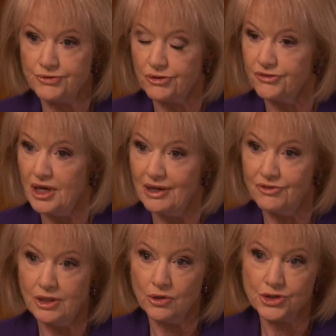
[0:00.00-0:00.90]
for
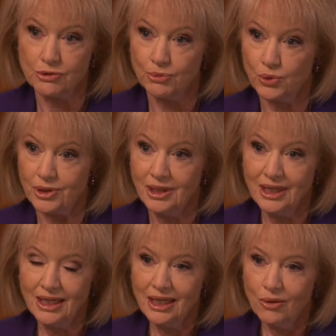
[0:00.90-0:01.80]
five years mm-hmm. or more.
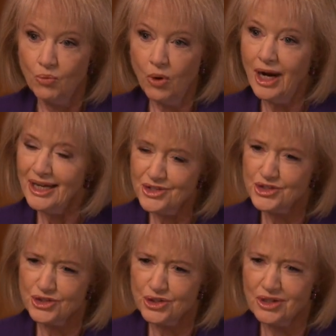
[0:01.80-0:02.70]
Mm-hmm. Why is
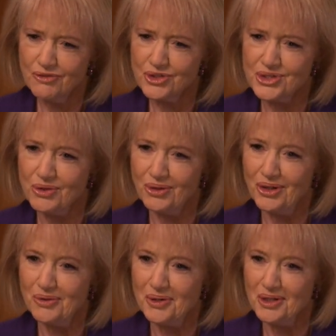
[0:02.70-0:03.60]
your turnover so
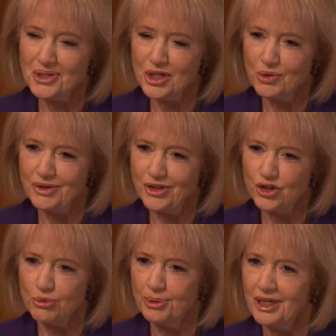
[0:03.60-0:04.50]
low, considering that
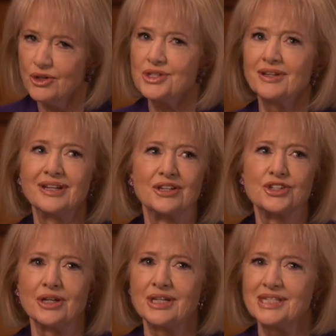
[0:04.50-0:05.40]
your peers, I think
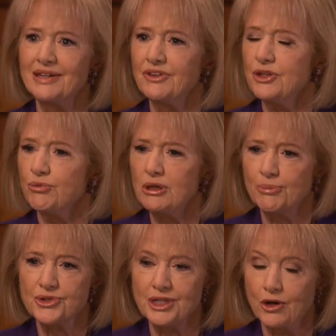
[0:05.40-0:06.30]
it's like 73
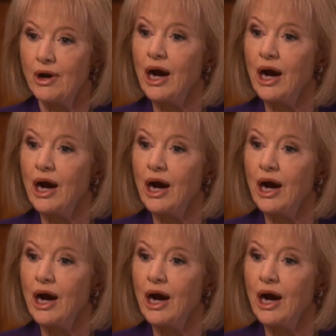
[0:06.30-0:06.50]
percent or